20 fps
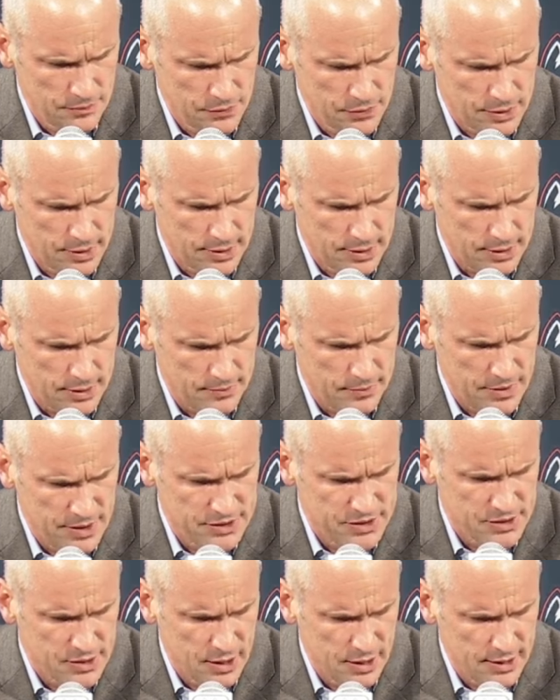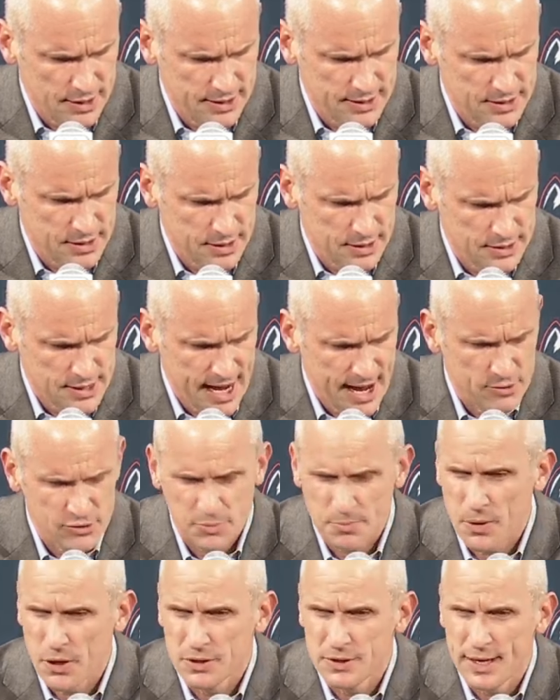um, his, uh, his, his house
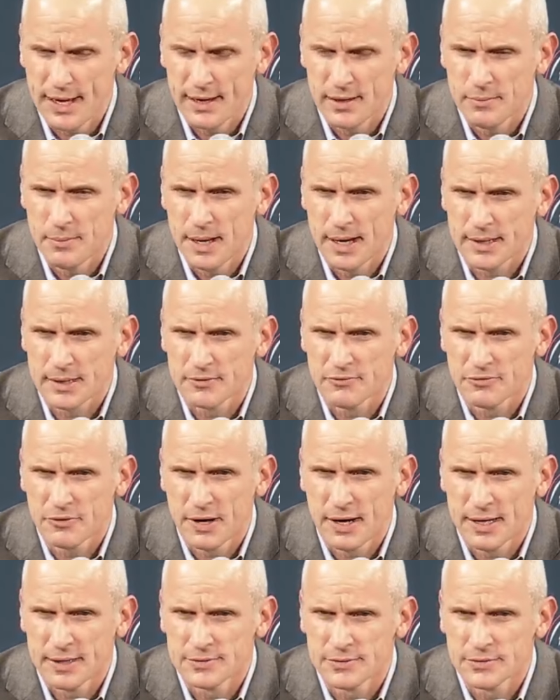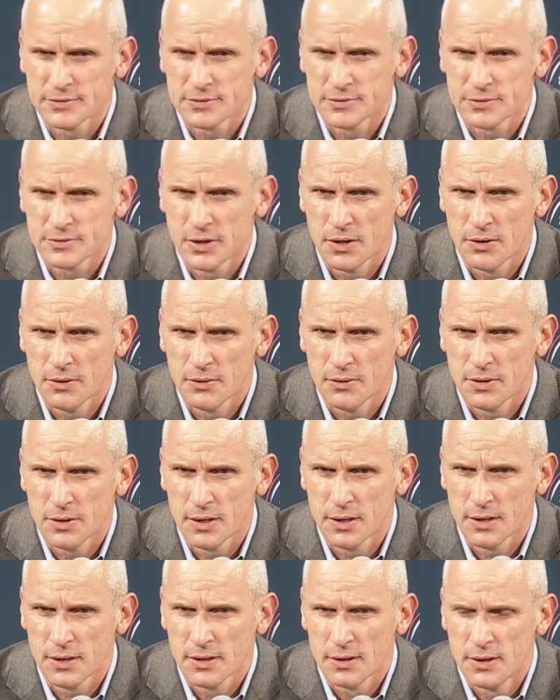burned down back in France. So,
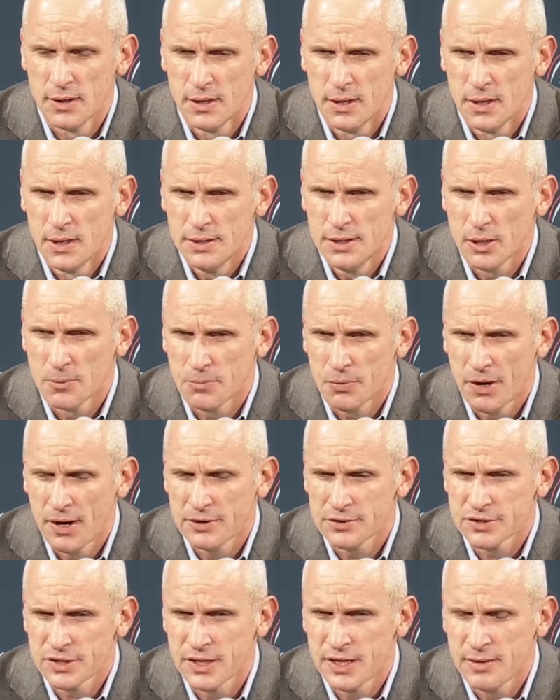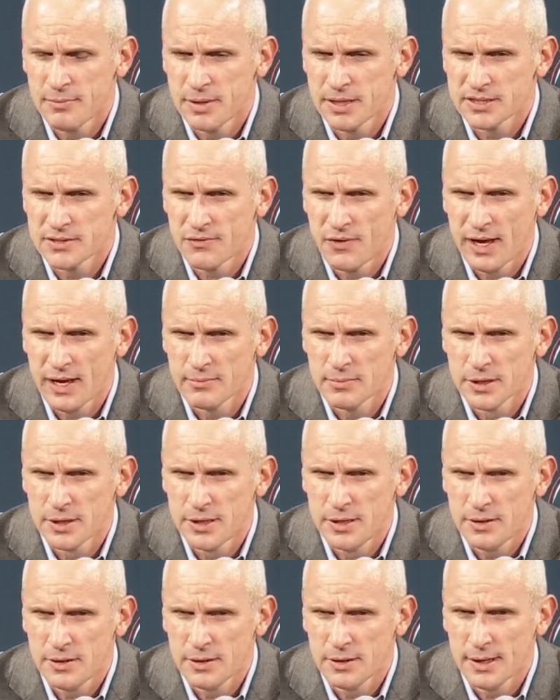uh, you know, prayers to him and his
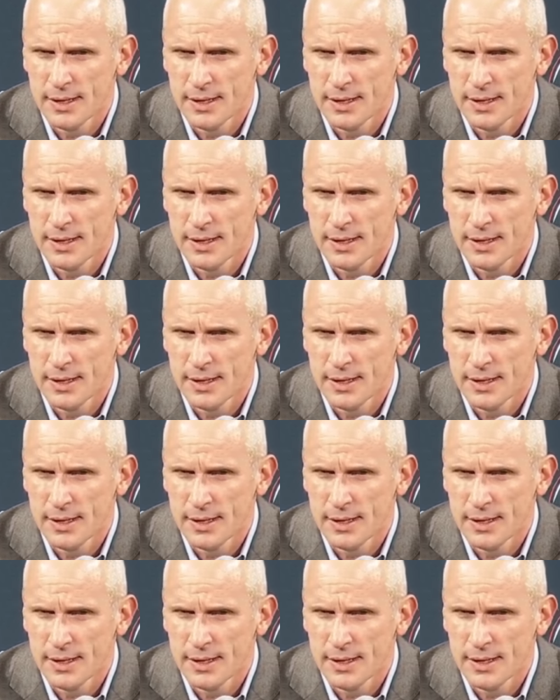family.